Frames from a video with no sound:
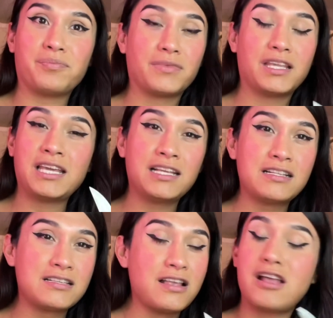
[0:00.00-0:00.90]

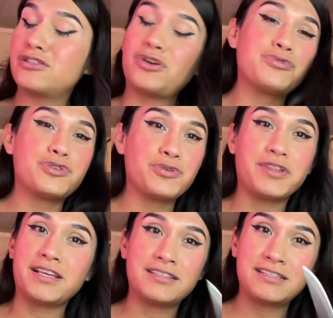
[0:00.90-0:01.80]
Kids, don't do
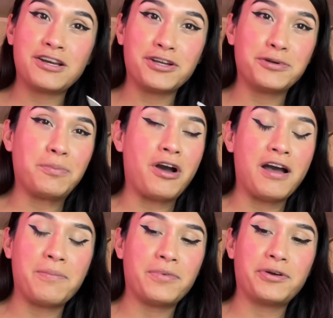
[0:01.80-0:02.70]
this. Tell your
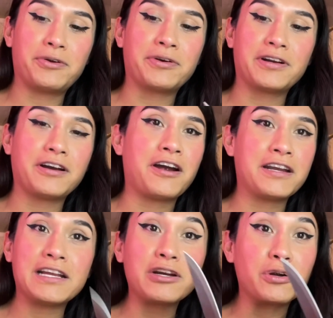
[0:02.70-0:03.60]
mom or
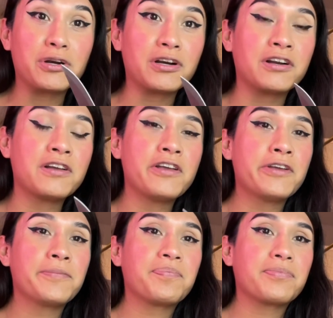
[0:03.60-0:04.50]
guardian, or
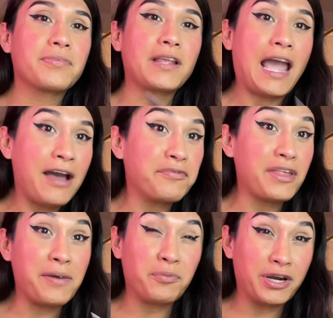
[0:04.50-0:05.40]
have
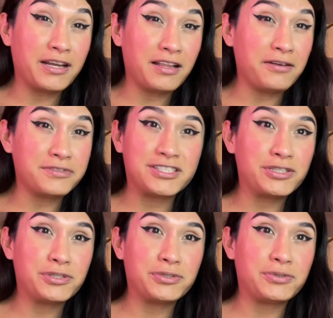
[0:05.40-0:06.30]
them wear gloves
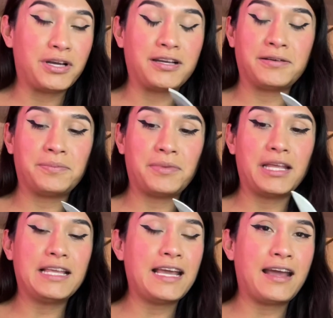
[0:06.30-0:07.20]
too.
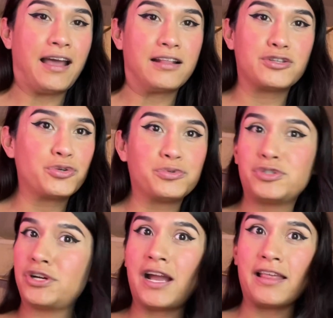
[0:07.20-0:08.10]
Yeah, don't
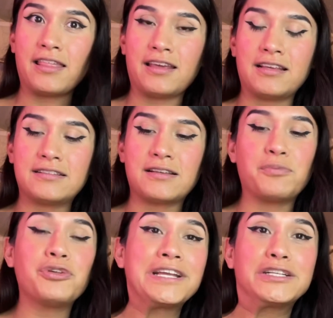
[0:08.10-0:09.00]
try this. I'm
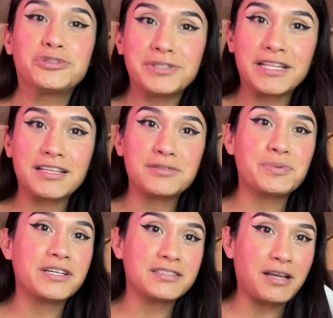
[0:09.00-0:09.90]
only doing this
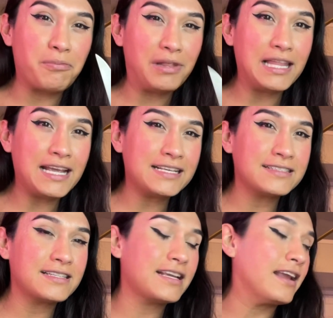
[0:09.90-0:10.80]
because I'm
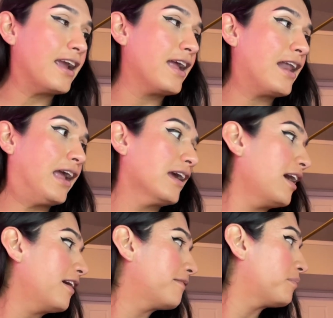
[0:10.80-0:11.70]
lazy and I
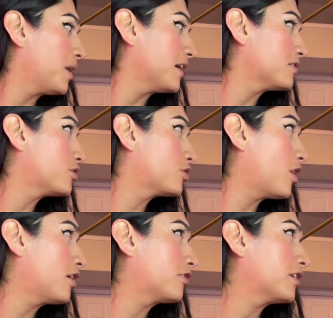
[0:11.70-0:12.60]
have my
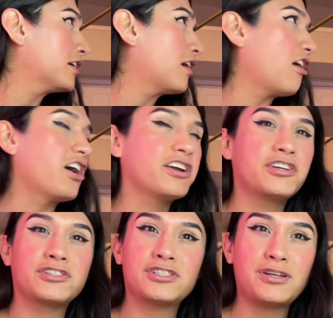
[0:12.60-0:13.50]
soldering
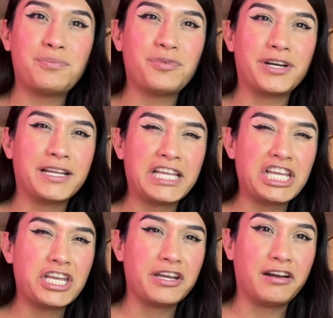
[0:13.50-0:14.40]
iron somewhere
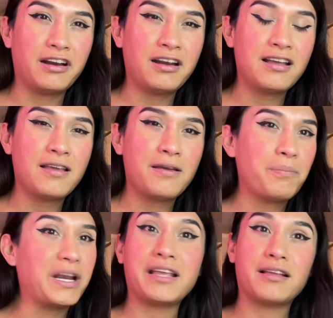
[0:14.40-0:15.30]
here.
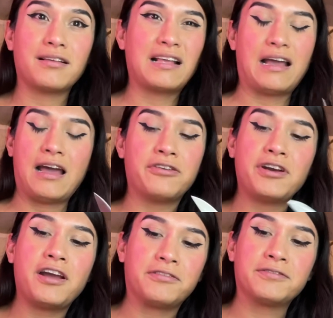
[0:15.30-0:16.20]
Like, I don't
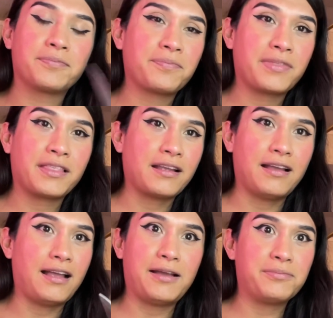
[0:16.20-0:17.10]
know.
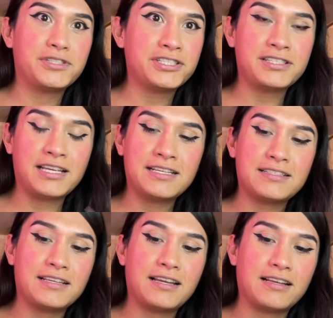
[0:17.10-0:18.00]
I'm just
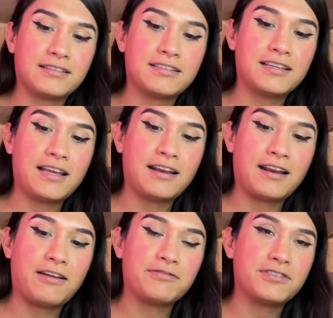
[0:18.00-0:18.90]
lazy to get it
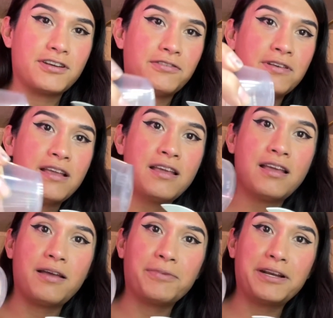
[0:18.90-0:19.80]
out. So
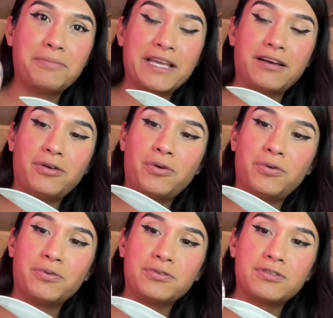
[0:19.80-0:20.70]
I'm gonna make a hole.